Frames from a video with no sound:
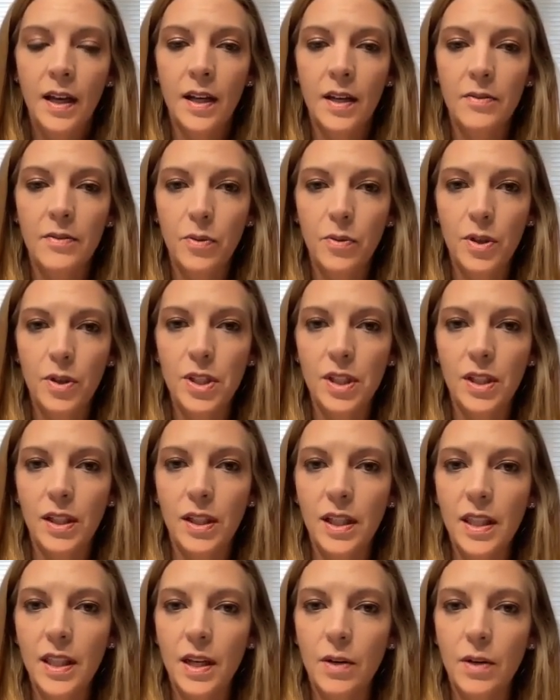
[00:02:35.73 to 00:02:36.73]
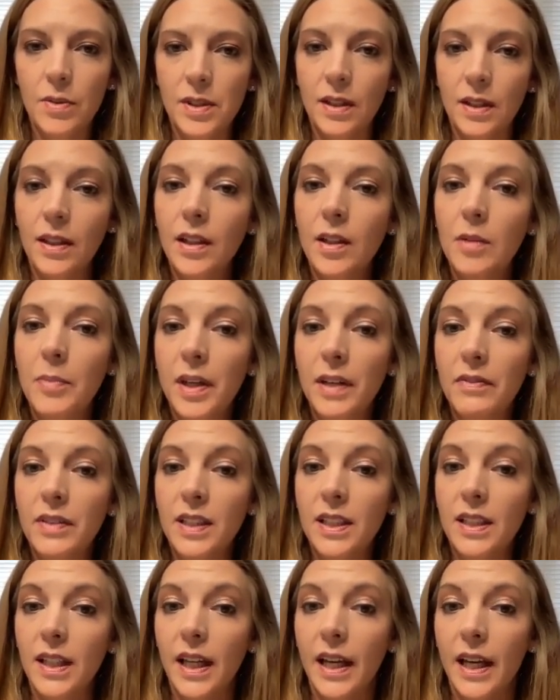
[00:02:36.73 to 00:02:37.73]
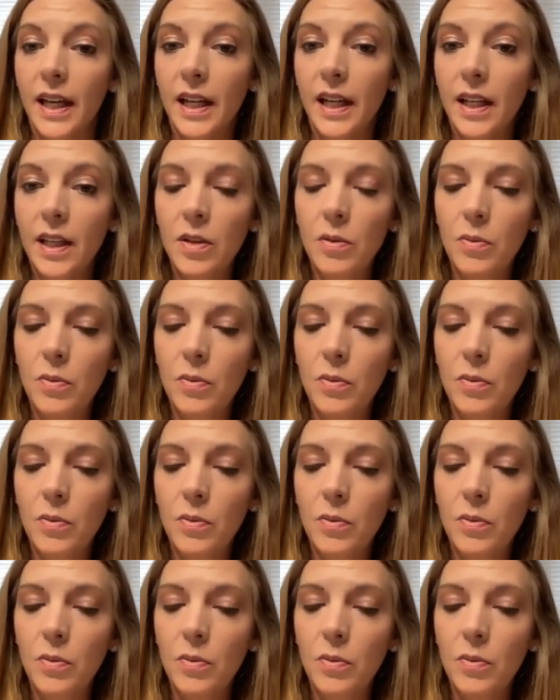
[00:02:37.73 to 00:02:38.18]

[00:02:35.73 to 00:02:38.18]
Unfortunately, there was a little bit of a delay.